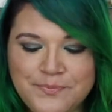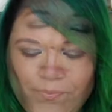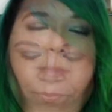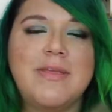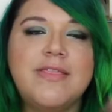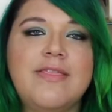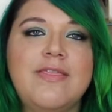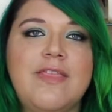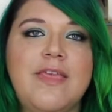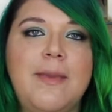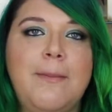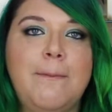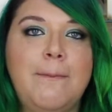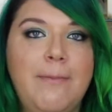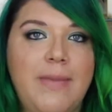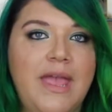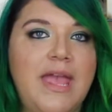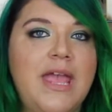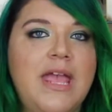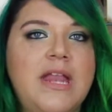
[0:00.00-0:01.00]
But the
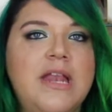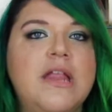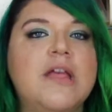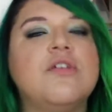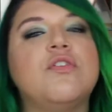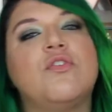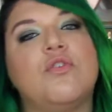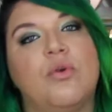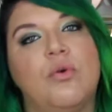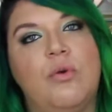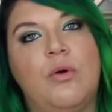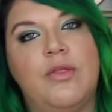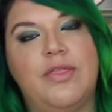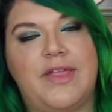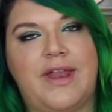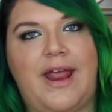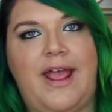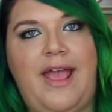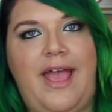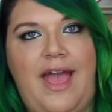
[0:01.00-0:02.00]
main tool
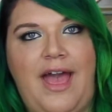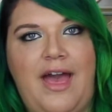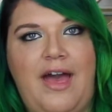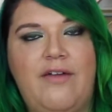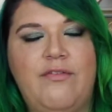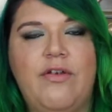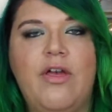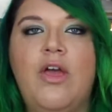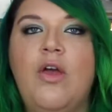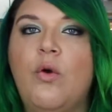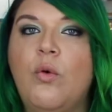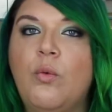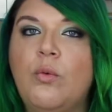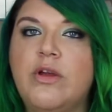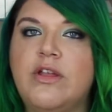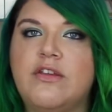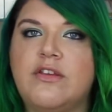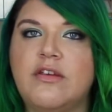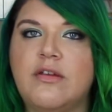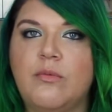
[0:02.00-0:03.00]
that I have,
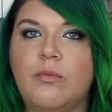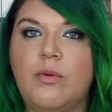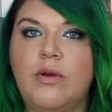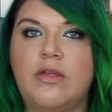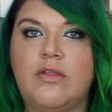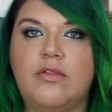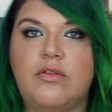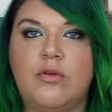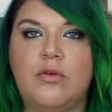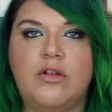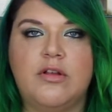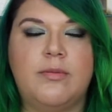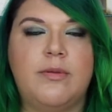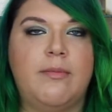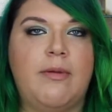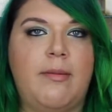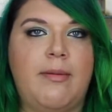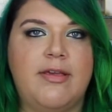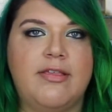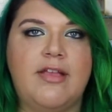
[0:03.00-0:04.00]
which was told to me
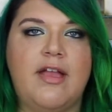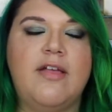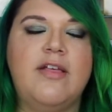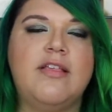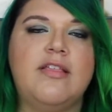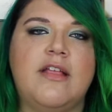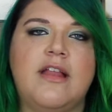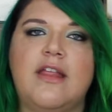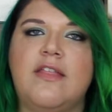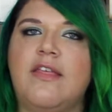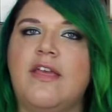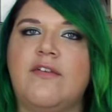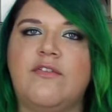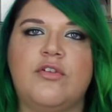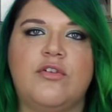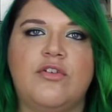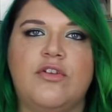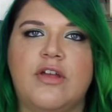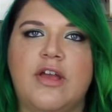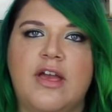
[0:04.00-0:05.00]
by my stylist, and I think I've
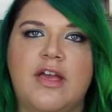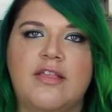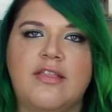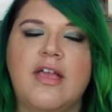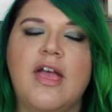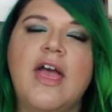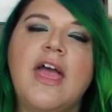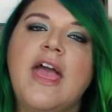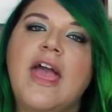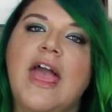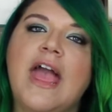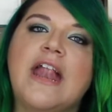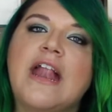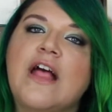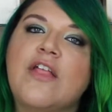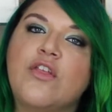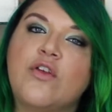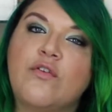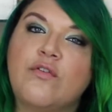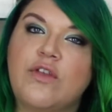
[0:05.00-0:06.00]
told you guys in
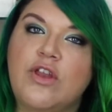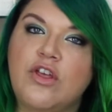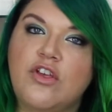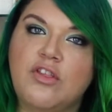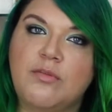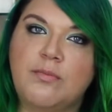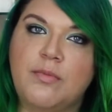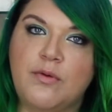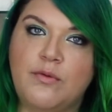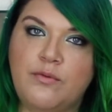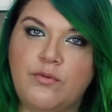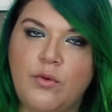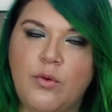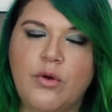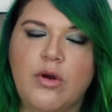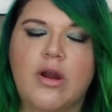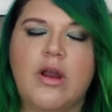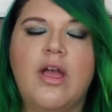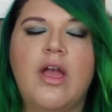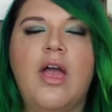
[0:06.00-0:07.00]
other videos
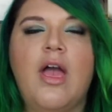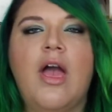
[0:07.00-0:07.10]
before,